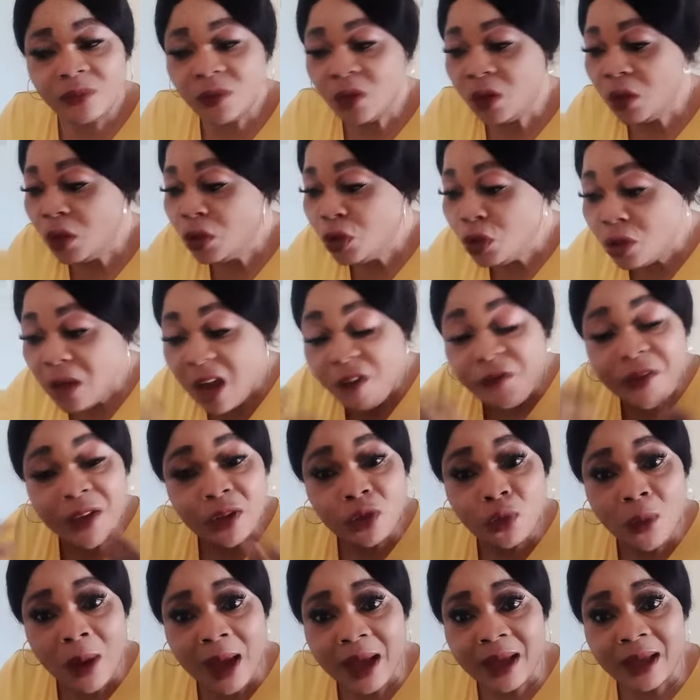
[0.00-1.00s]
You not fit
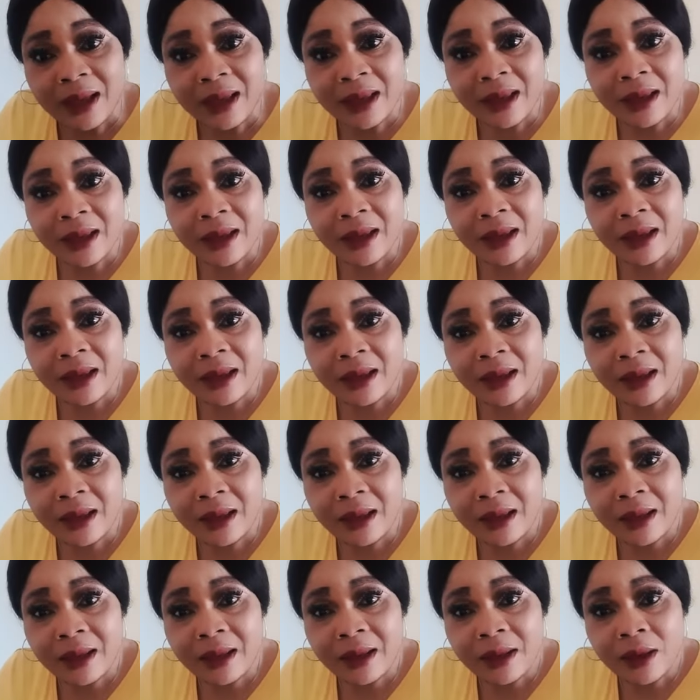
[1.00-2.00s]
one.
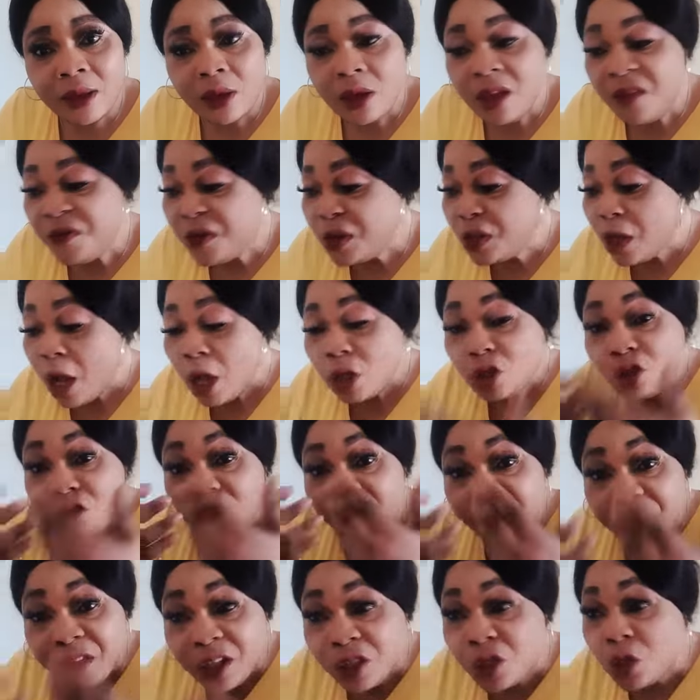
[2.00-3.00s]
If you don't
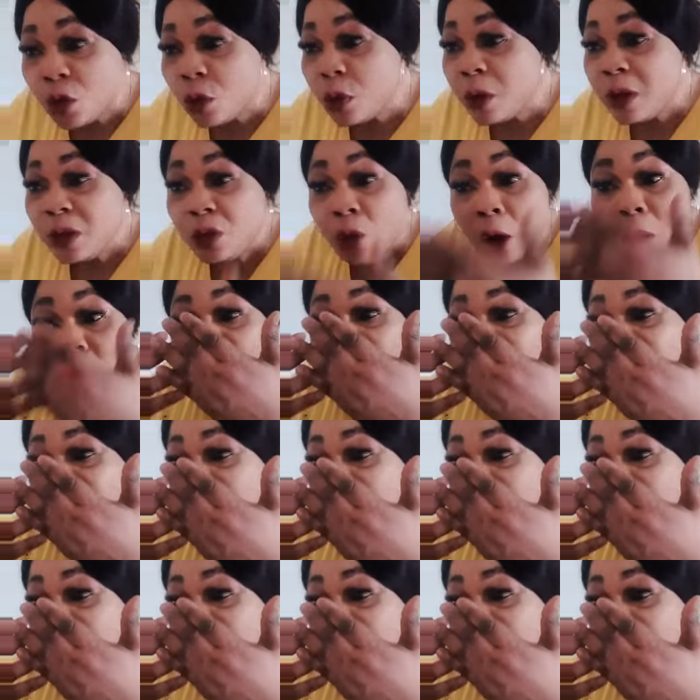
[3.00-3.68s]
finish, you don't you